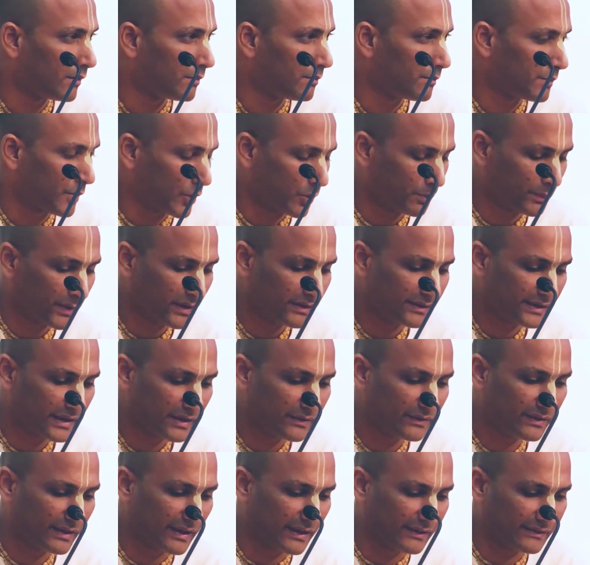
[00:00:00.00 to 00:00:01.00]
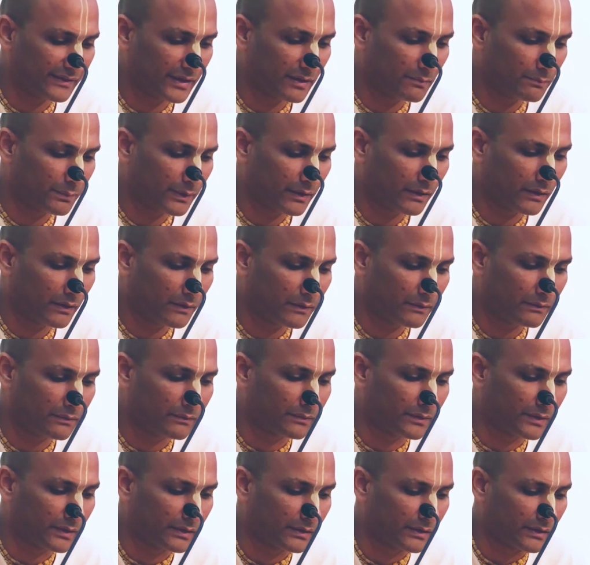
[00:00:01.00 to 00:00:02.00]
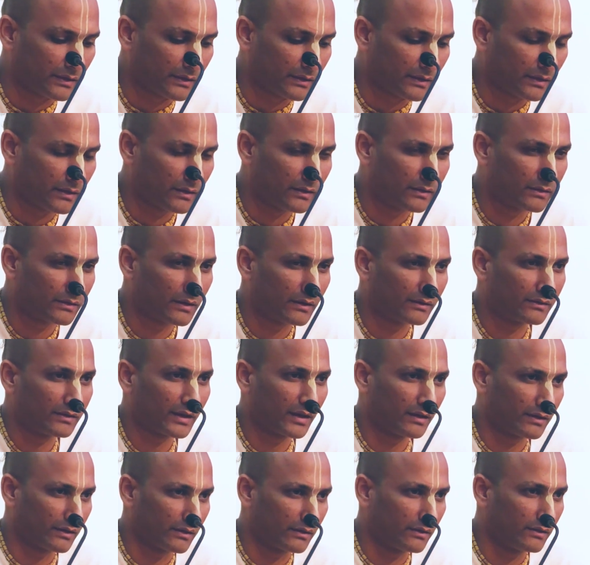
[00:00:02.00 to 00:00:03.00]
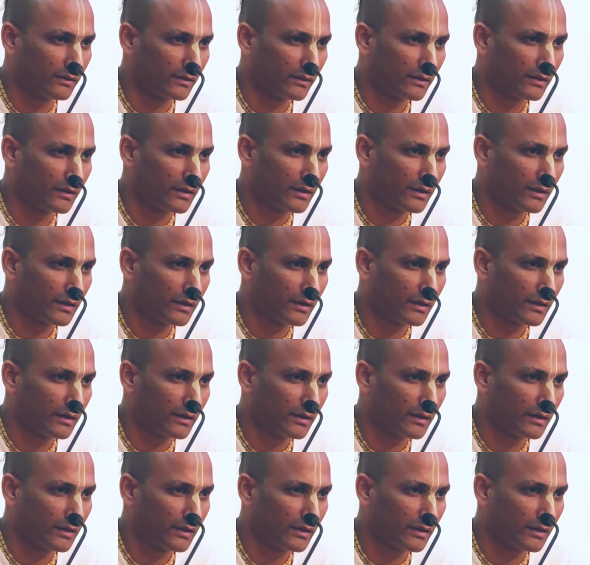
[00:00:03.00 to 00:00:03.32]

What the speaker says: Prabhupada gives the example of the sun